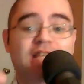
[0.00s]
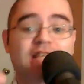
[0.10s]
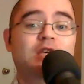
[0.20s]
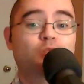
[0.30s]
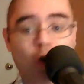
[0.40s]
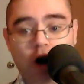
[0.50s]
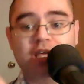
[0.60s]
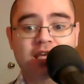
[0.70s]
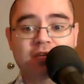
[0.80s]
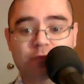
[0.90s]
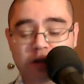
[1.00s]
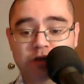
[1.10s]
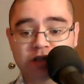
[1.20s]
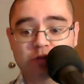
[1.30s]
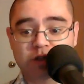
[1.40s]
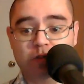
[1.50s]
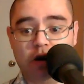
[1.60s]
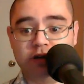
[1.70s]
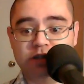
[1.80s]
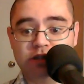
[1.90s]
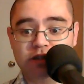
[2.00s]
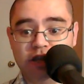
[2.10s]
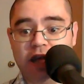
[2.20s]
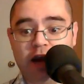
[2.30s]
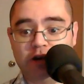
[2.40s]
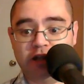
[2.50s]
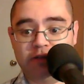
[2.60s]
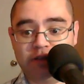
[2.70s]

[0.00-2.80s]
wonky frequency response inherently,